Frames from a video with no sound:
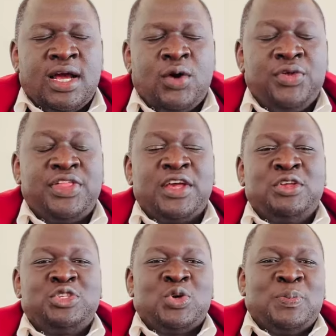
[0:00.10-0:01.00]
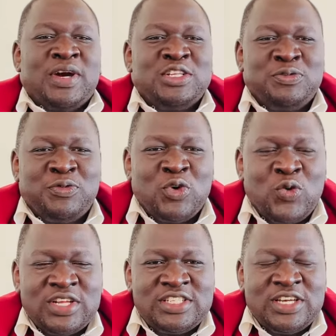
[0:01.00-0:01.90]
We thank you so much for
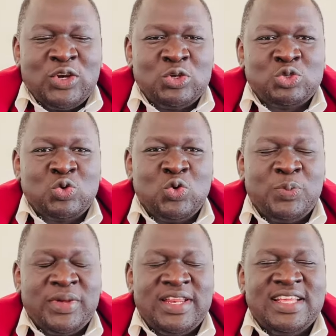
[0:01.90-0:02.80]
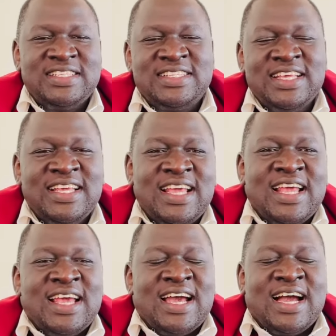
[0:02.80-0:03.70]
watching Law School Made Easy
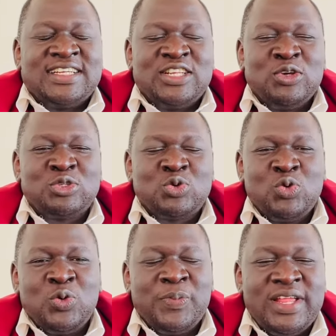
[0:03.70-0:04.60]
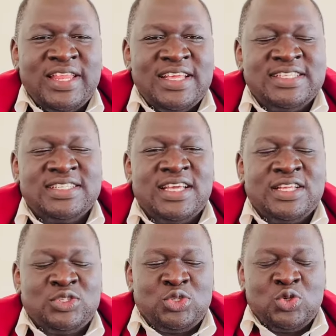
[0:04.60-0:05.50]
at Law School Made Easy
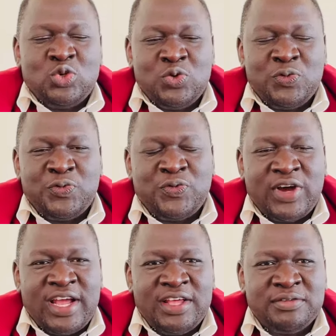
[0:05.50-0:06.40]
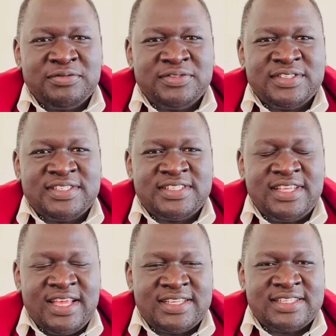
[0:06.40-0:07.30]

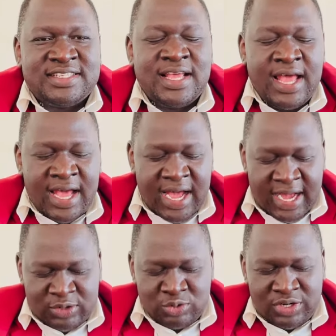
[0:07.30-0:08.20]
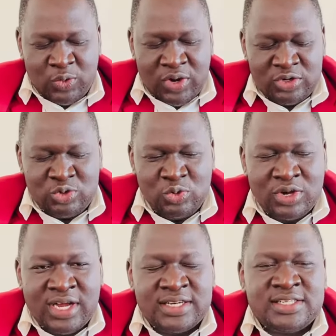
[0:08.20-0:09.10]
256. Today we want to
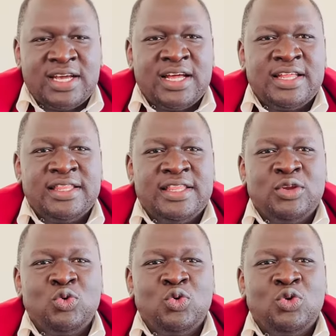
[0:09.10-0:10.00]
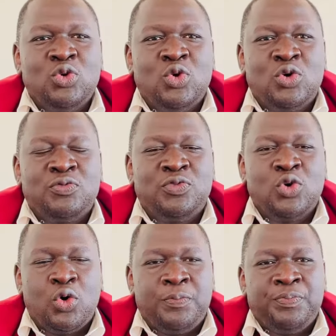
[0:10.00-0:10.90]
look at the rule of
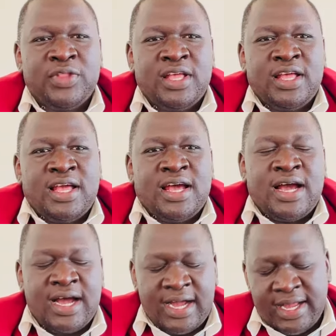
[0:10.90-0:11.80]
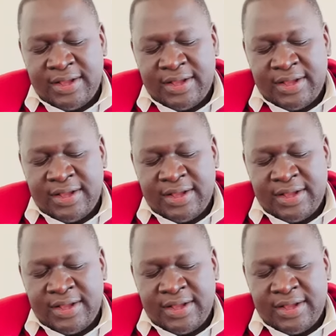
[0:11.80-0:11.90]
law. Uh,